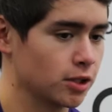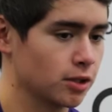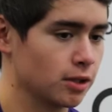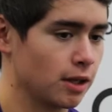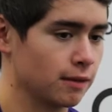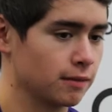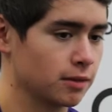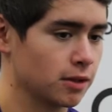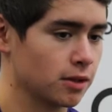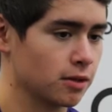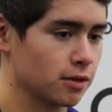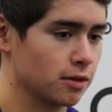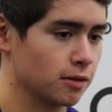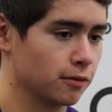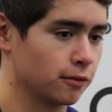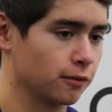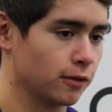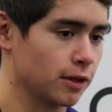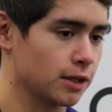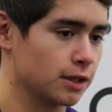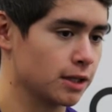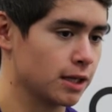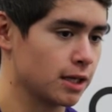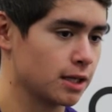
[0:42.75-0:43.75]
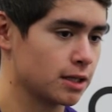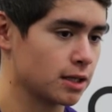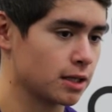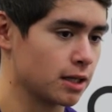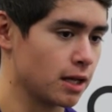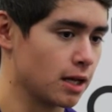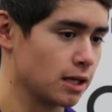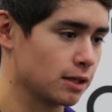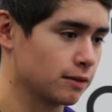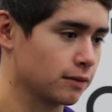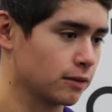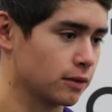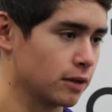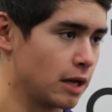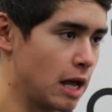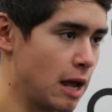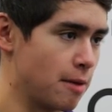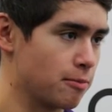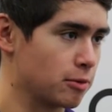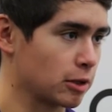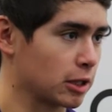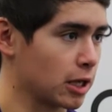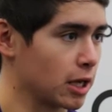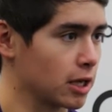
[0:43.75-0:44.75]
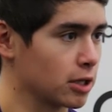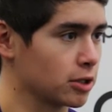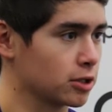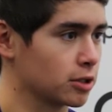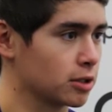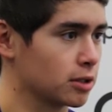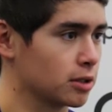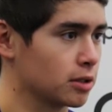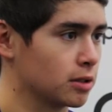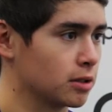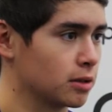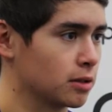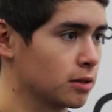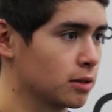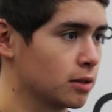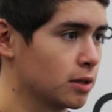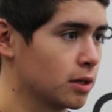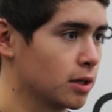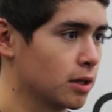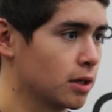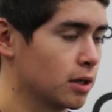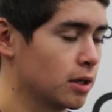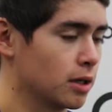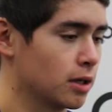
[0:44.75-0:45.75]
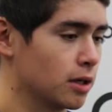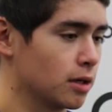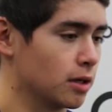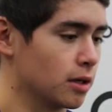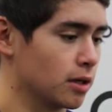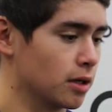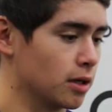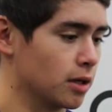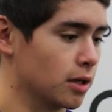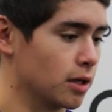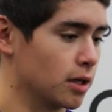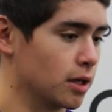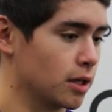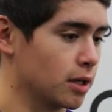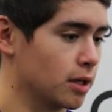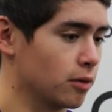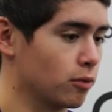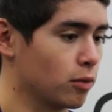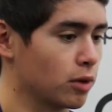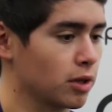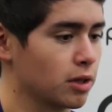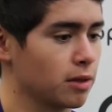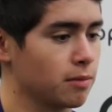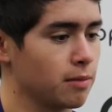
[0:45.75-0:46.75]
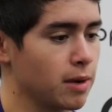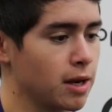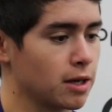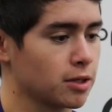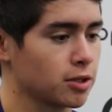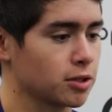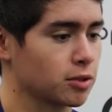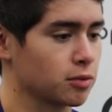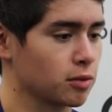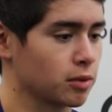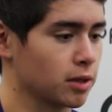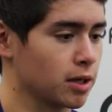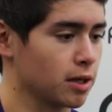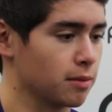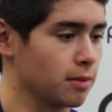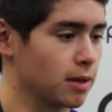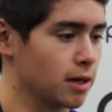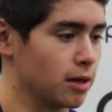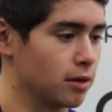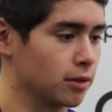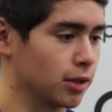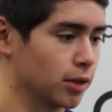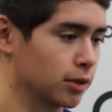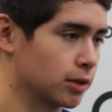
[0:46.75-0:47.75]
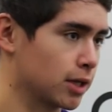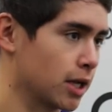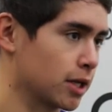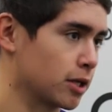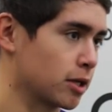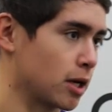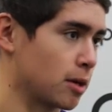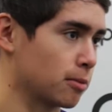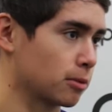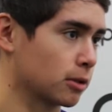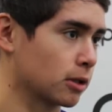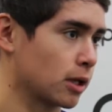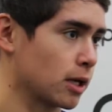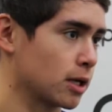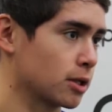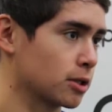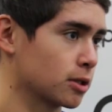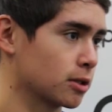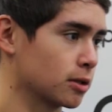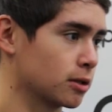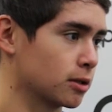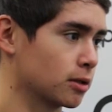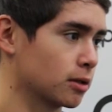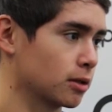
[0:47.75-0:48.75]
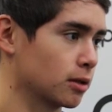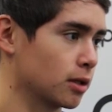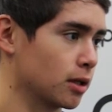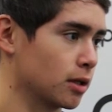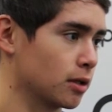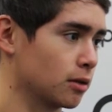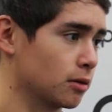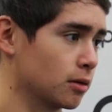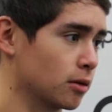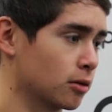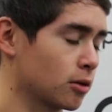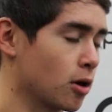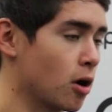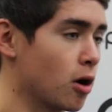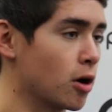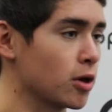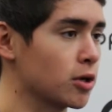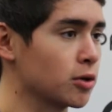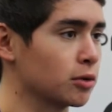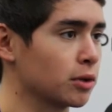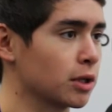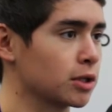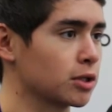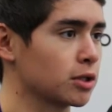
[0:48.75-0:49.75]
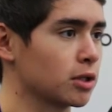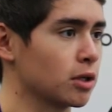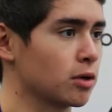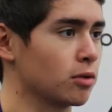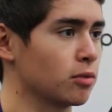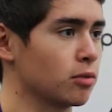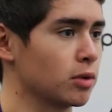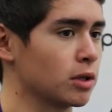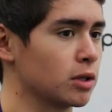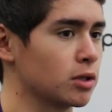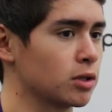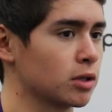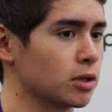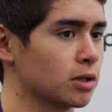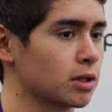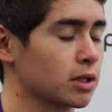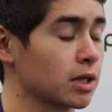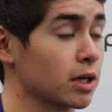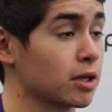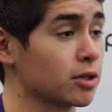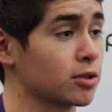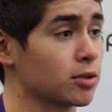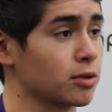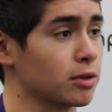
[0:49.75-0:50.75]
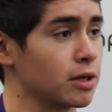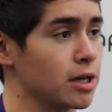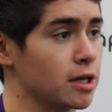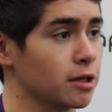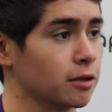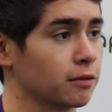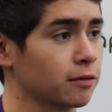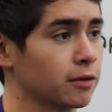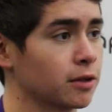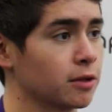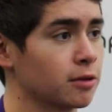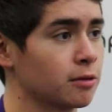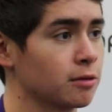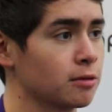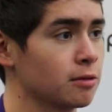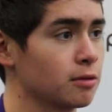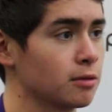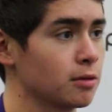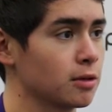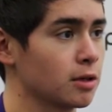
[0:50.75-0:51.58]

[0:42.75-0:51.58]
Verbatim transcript: you have to go to the front desk, ask for an application, uh, and then one of the managers will come out and they'll take your application. Then they'll call you, let you know when you can schedule an interview.